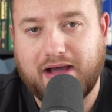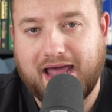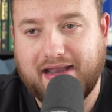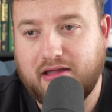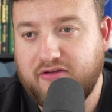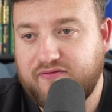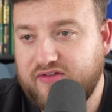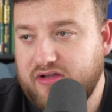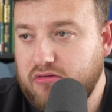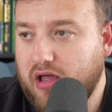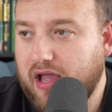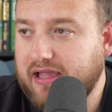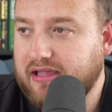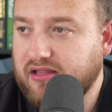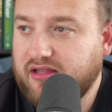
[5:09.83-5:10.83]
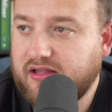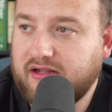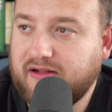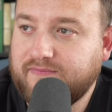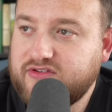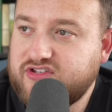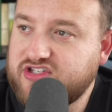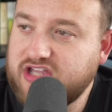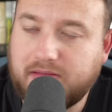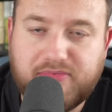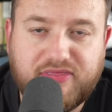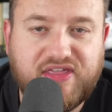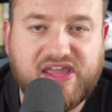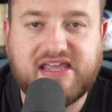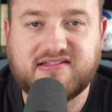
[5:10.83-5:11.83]
And I feel like some
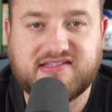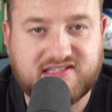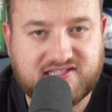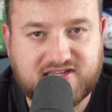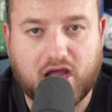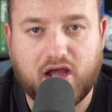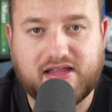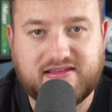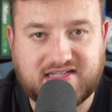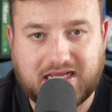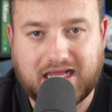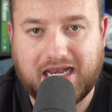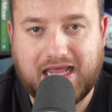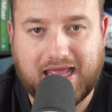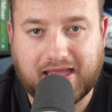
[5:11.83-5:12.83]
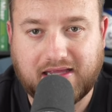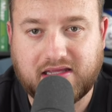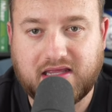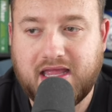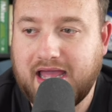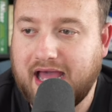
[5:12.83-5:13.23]
things are starting to click.